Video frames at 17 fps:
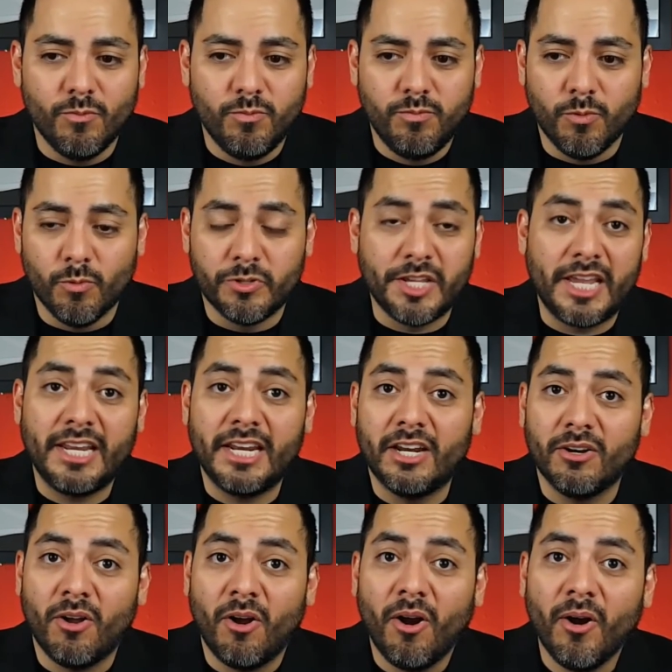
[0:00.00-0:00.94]
were taking
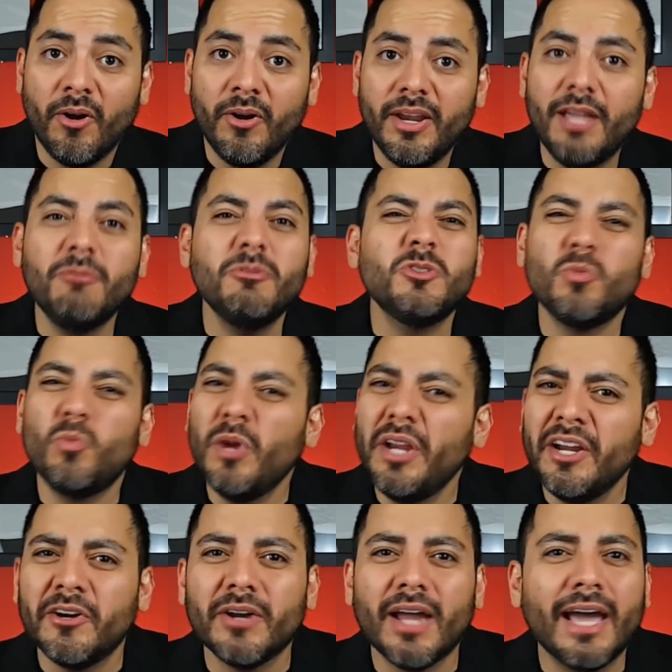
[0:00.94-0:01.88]
it hard. It was
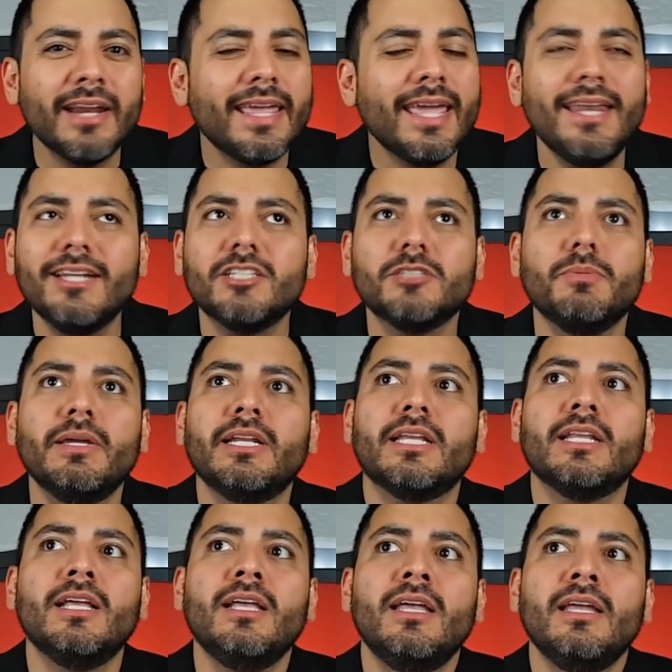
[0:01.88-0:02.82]
weird. I can't explain it
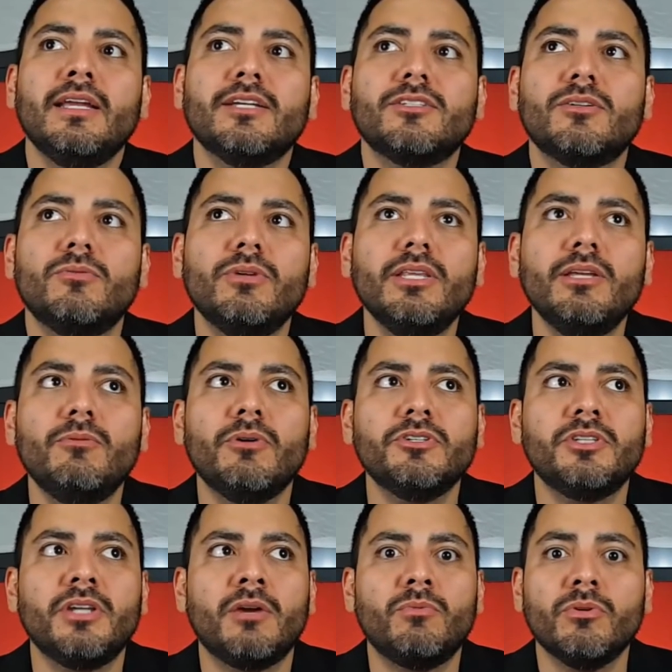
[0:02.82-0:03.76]
because it really
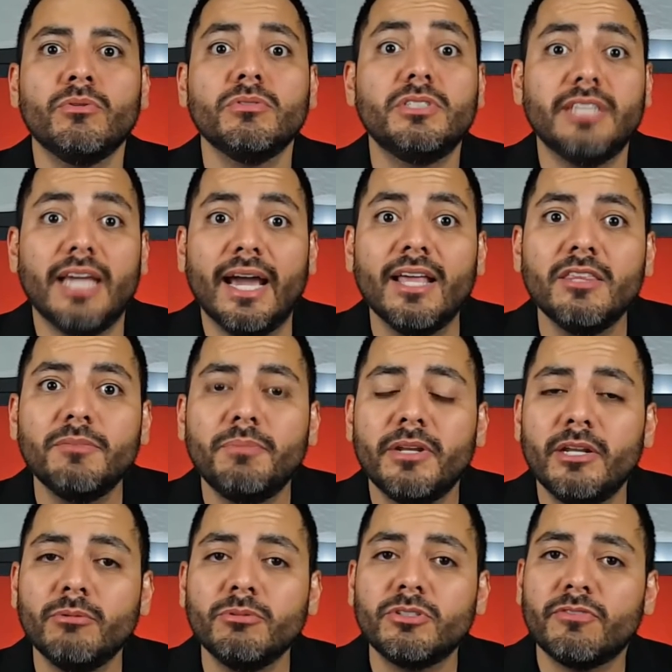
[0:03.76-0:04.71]
wasn't a real death, but
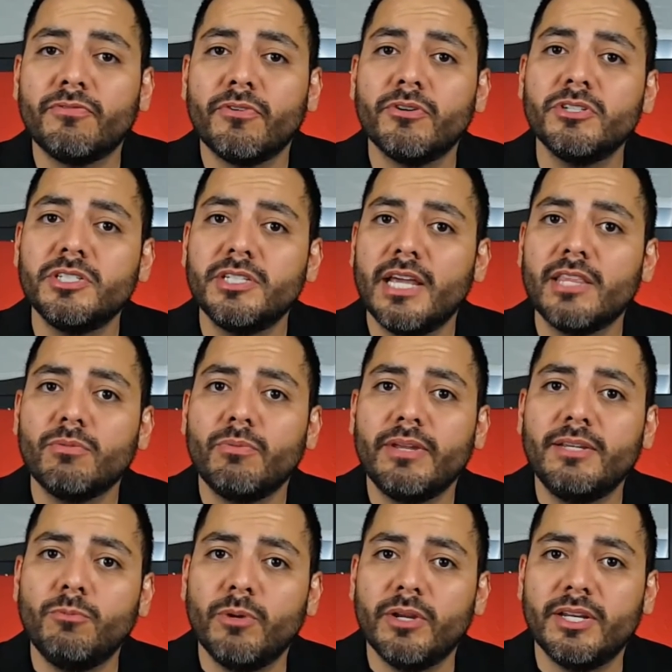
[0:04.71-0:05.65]
it was the first death
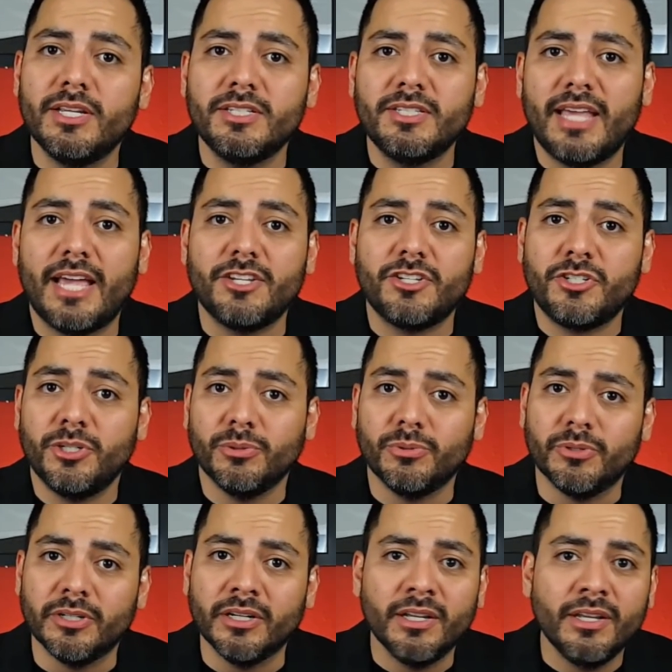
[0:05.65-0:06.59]
we witnessed as
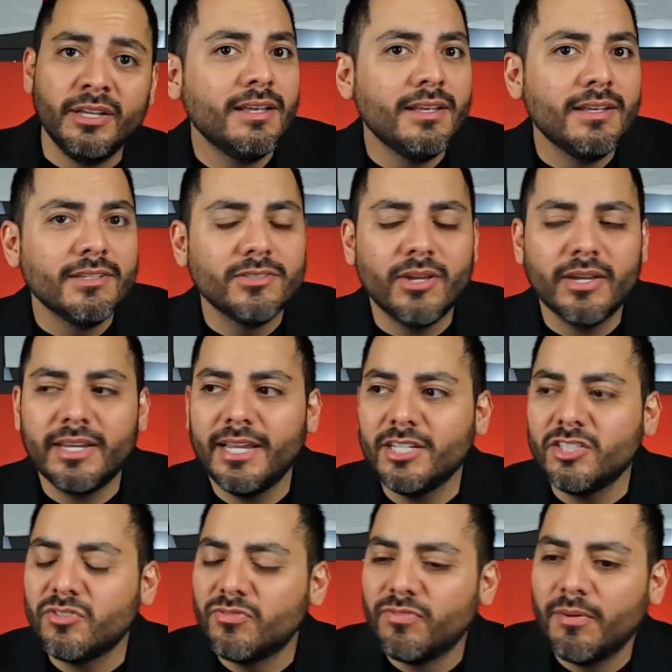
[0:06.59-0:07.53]
children. So I
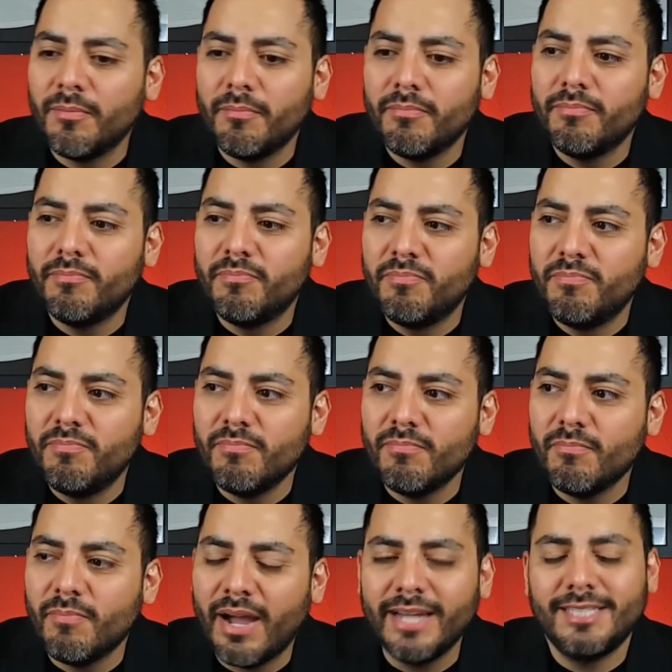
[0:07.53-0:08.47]
guess from
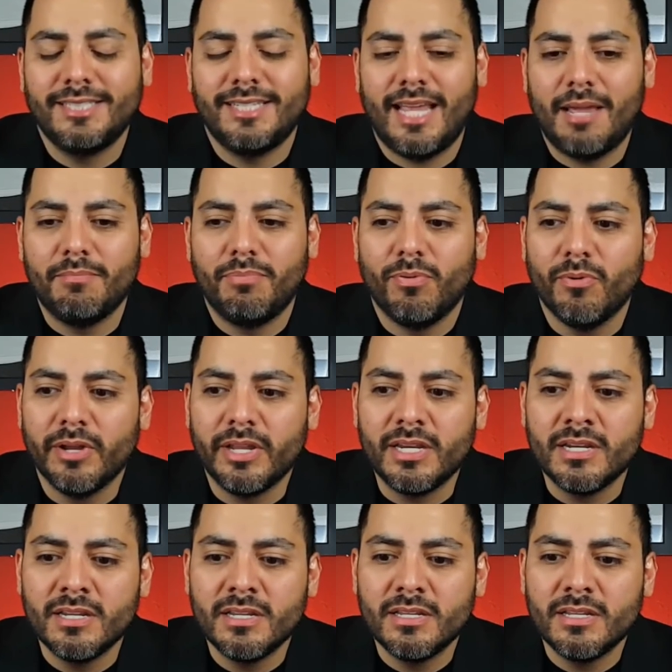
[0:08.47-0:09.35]
my standpoint,